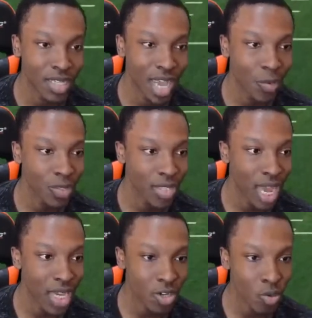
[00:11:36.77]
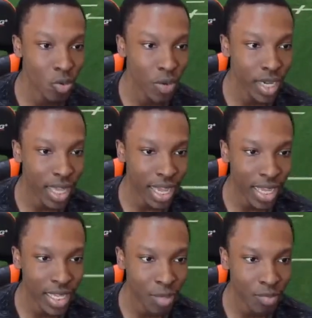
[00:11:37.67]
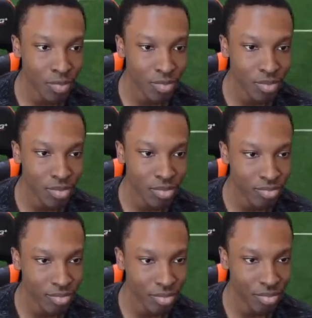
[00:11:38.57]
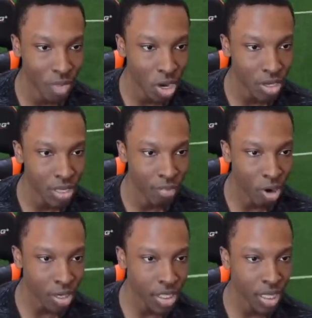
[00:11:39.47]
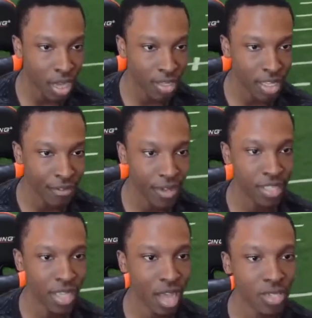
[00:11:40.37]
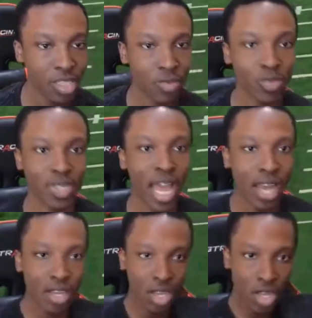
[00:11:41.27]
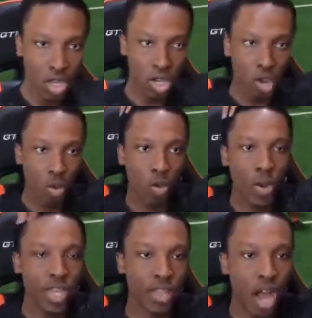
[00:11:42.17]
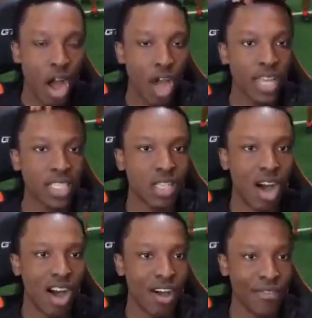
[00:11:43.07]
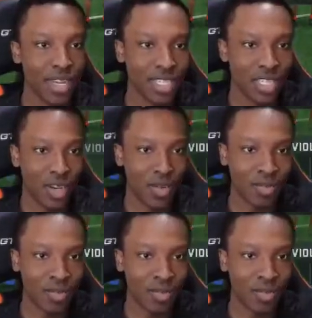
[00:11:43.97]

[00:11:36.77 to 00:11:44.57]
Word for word: Y'all will not go away. I, I keep murdered, murking y'all defense. Y'all just will not go away. The It's the offense, though.